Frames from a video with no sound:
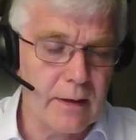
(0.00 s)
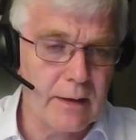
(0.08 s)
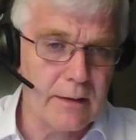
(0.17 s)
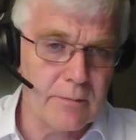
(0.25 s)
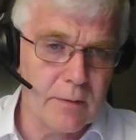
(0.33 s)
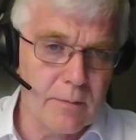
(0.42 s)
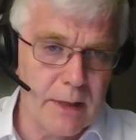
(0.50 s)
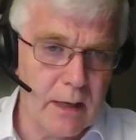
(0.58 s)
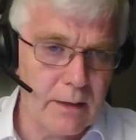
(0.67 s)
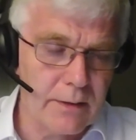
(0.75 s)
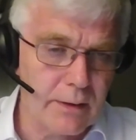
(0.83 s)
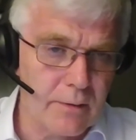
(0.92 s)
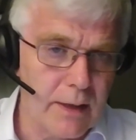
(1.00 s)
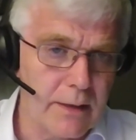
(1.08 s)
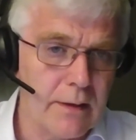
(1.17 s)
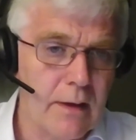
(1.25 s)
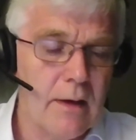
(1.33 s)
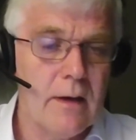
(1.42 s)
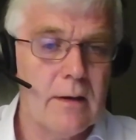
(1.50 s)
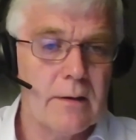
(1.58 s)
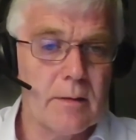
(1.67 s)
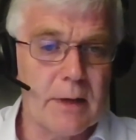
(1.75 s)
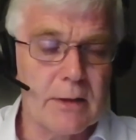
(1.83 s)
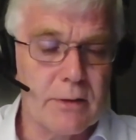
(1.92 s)
you like, that would be on the grid
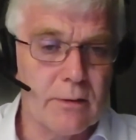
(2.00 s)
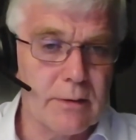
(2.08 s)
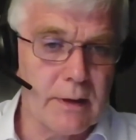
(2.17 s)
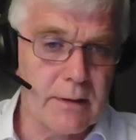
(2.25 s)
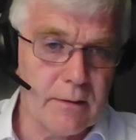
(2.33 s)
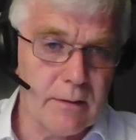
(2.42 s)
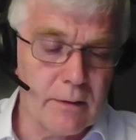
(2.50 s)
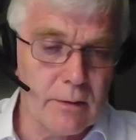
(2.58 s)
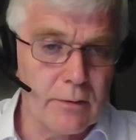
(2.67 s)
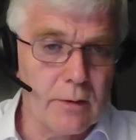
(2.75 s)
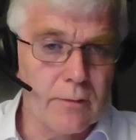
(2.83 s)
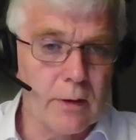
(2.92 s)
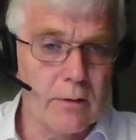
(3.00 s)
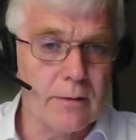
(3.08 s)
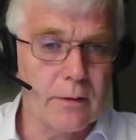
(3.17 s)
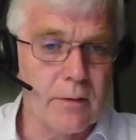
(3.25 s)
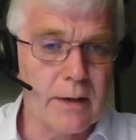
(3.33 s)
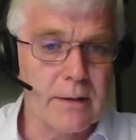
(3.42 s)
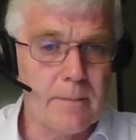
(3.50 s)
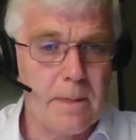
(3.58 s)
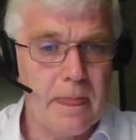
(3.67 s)
to make sure that you don't overload the grid.